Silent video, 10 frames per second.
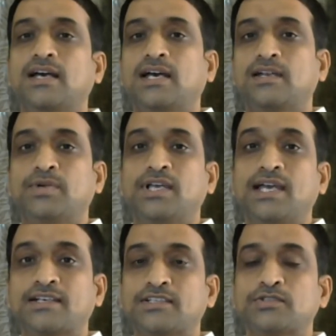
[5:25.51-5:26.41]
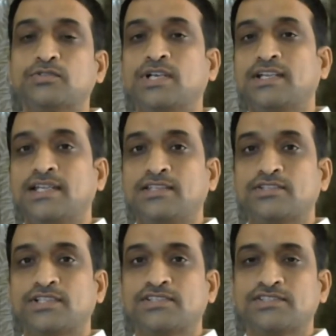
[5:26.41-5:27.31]
and by acting through
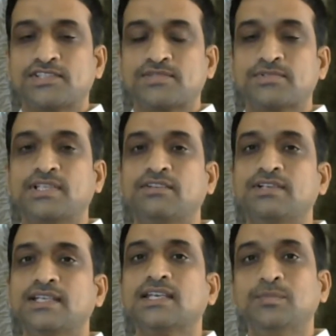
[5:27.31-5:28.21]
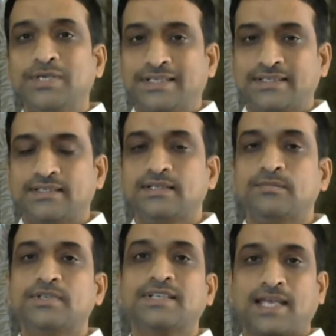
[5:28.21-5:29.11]
renin-angiotensin system. That will take a bit
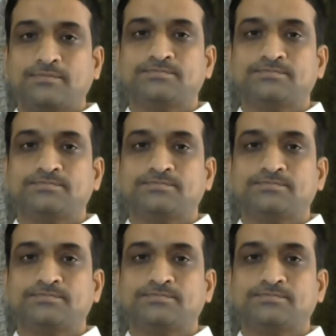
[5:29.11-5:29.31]
time.